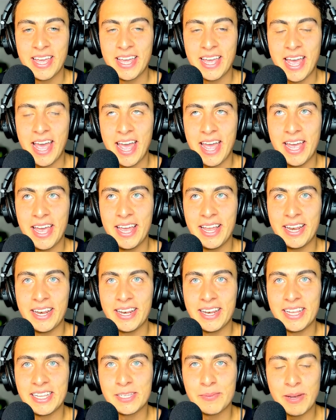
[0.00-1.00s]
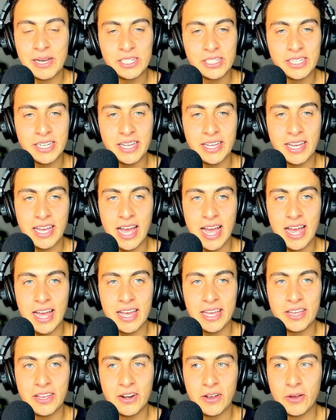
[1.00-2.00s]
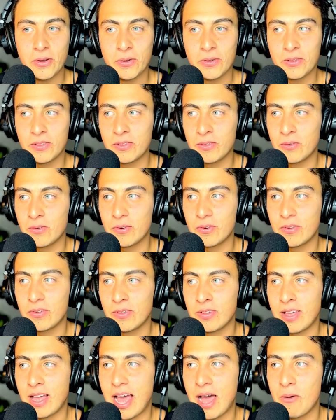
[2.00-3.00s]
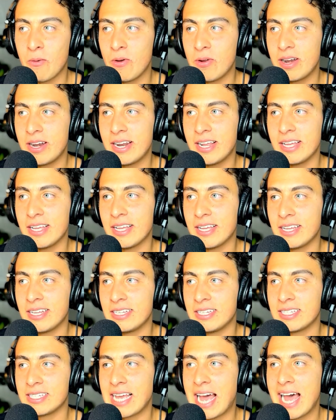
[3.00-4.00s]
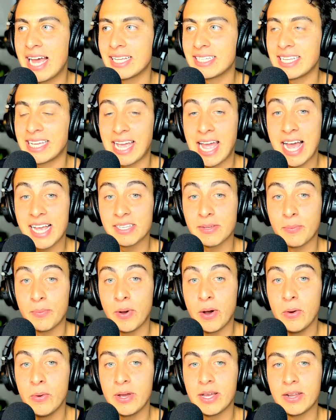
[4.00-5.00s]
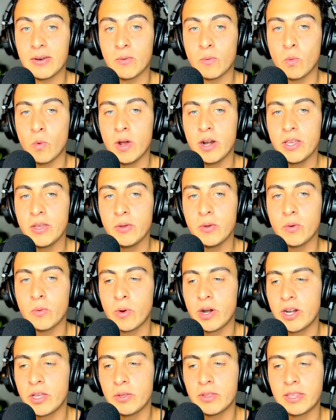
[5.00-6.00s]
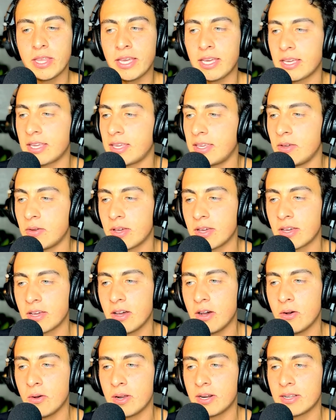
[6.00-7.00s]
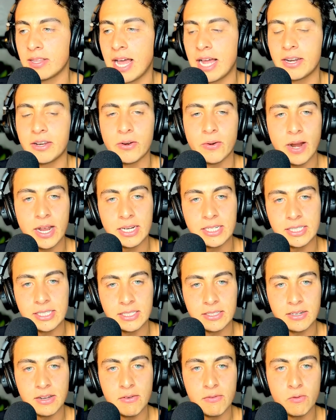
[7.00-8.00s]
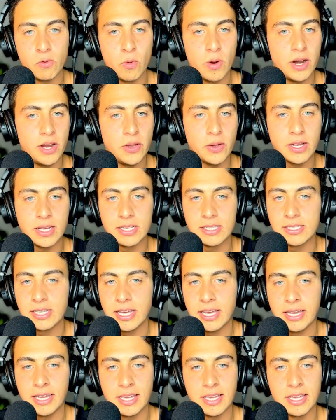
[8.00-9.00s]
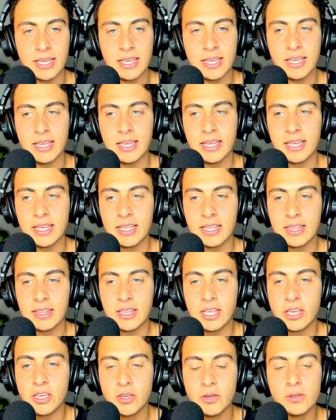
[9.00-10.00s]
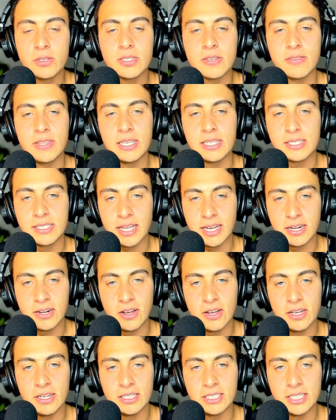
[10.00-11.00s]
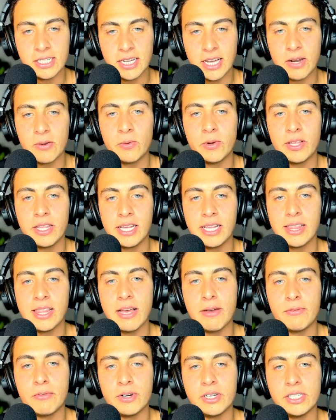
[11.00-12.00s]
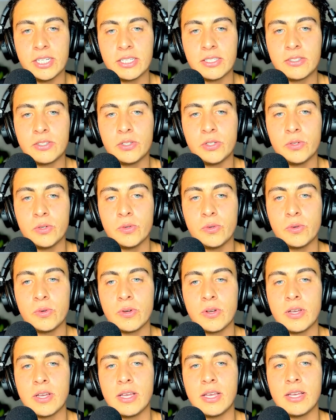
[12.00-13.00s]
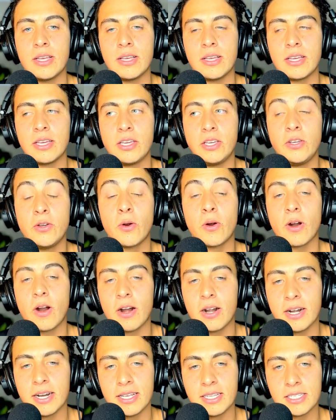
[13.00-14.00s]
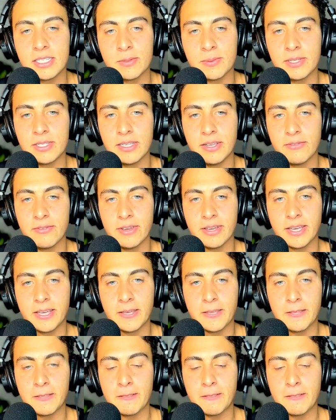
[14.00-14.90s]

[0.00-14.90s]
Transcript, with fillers: and especially uh, you know, I wanted to just ask, like, as a poet, what do you, where do you think you can go in that direction of where you can take the use of this technology and really leverage it to your art in specific?